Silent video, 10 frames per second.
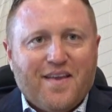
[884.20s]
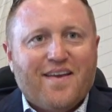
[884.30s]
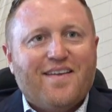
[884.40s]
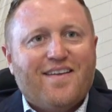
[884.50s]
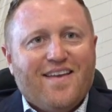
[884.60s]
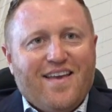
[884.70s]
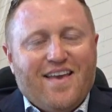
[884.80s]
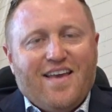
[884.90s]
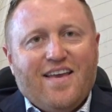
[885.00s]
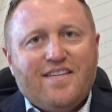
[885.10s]
Yeah.
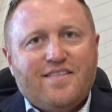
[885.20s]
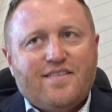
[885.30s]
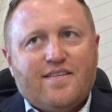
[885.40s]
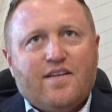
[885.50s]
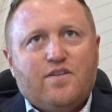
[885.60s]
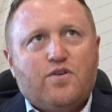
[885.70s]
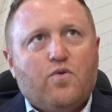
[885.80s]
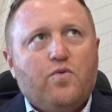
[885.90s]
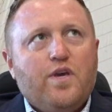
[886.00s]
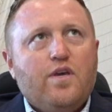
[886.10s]

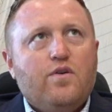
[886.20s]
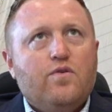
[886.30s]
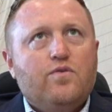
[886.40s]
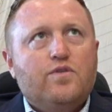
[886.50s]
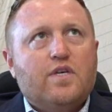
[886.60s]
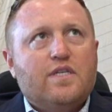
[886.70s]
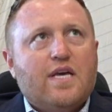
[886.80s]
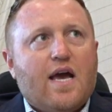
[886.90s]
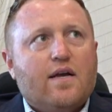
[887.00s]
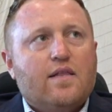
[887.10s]
So we use a
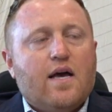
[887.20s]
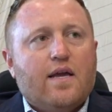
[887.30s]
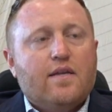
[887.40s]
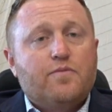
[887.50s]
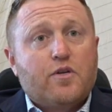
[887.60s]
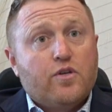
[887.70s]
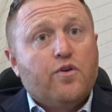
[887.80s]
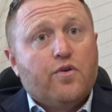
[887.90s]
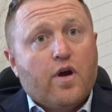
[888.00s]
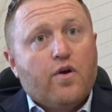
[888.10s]
tagline, especially
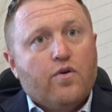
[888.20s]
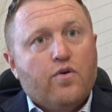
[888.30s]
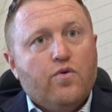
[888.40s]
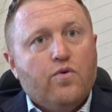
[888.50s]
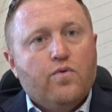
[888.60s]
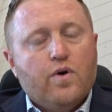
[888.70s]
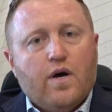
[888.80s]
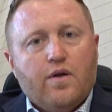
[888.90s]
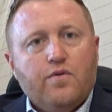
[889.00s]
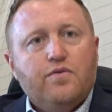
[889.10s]
during our
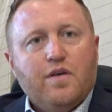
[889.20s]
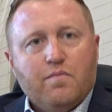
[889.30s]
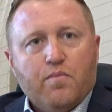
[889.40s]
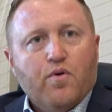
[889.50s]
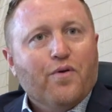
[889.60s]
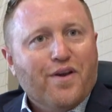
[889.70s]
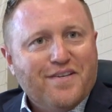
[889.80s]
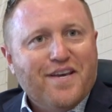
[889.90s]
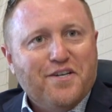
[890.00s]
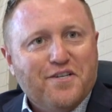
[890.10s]
new team member
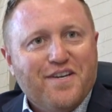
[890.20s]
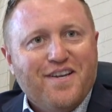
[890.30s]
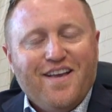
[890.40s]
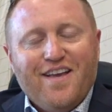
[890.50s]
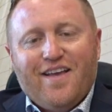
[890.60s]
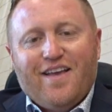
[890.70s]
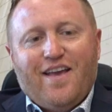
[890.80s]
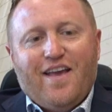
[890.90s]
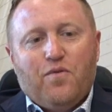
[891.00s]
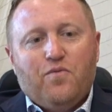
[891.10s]
orientation,
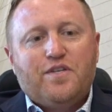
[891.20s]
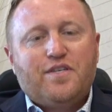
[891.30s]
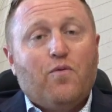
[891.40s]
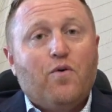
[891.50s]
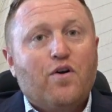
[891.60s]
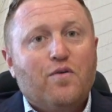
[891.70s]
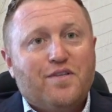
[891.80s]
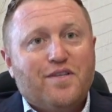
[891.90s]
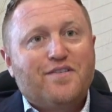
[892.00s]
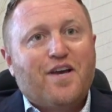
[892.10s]
and we say, welcome
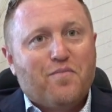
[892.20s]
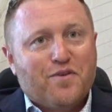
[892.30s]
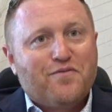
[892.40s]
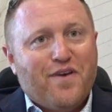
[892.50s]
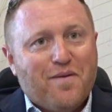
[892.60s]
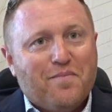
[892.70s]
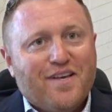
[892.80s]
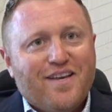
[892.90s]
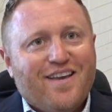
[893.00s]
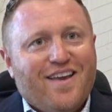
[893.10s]
to the Cypress
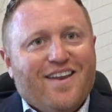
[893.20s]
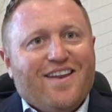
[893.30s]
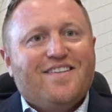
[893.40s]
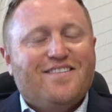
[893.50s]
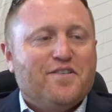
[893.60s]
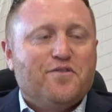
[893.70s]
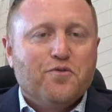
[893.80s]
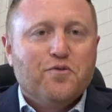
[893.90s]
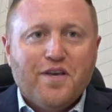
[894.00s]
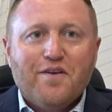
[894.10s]
family. And it's
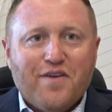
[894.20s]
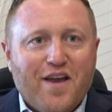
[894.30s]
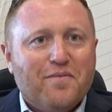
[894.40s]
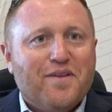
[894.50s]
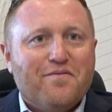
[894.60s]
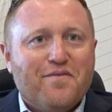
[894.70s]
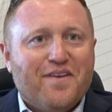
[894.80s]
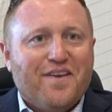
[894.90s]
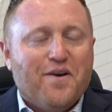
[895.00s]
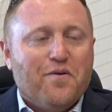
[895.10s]
truly a family.
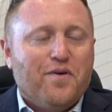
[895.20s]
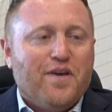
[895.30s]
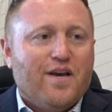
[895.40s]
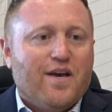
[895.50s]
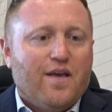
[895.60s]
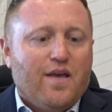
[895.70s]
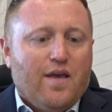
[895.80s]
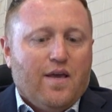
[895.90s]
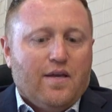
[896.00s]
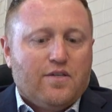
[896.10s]
You know,
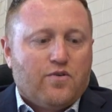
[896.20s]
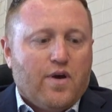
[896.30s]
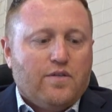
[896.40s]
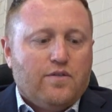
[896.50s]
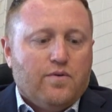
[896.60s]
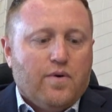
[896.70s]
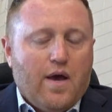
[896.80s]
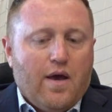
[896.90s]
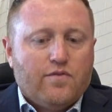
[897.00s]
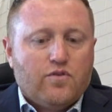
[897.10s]
it's great to
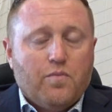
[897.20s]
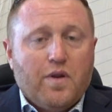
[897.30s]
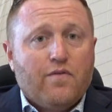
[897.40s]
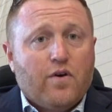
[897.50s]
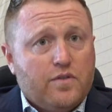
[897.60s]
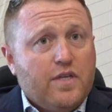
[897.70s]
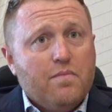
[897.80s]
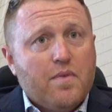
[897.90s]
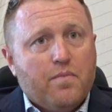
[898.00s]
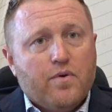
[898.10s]
have so many of our
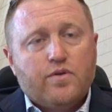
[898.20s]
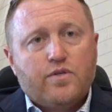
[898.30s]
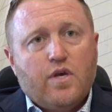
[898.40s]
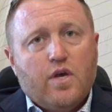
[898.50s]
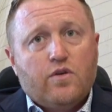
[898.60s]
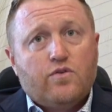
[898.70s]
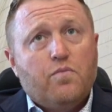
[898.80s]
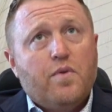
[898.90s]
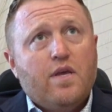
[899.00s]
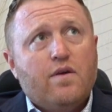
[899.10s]
team members, so
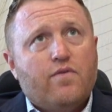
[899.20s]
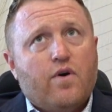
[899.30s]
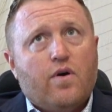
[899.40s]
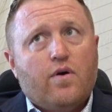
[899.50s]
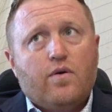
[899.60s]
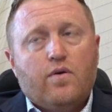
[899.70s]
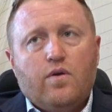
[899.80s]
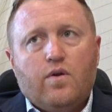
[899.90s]
many of our,